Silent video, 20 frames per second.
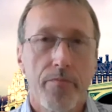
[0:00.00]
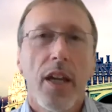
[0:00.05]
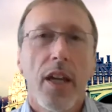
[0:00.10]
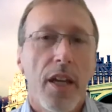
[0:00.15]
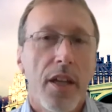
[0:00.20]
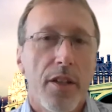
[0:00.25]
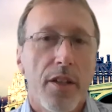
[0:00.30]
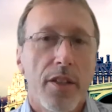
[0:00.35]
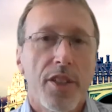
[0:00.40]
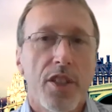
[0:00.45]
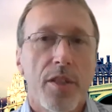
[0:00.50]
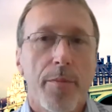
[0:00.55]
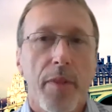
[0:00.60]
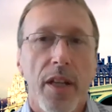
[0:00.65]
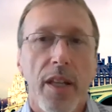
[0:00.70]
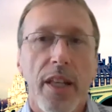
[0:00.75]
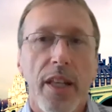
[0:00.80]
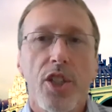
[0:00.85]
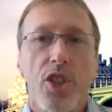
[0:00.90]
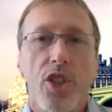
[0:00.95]
In our
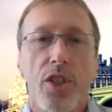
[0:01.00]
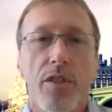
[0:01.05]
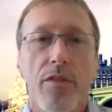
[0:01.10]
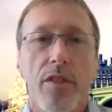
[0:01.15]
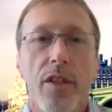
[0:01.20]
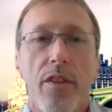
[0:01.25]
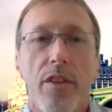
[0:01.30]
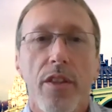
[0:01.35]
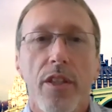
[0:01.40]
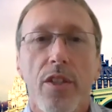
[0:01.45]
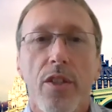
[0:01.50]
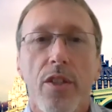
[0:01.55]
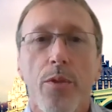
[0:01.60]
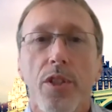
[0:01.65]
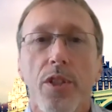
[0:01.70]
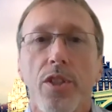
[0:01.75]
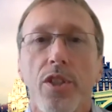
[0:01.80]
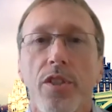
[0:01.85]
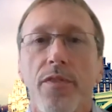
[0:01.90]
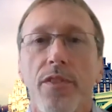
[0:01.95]
simulation, the
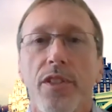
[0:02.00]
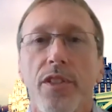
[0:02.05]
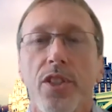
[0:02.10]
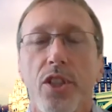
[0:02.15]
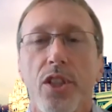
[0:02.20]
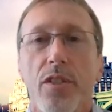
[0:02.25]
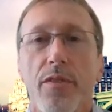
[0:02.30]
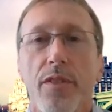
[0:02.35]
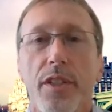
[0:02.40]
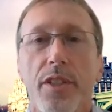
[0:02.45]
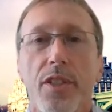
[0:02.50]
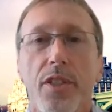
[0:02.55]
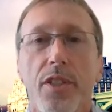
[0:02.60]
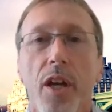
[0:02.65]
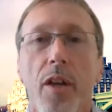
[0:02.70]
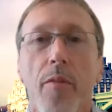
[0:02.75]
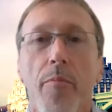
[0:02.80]
users of the service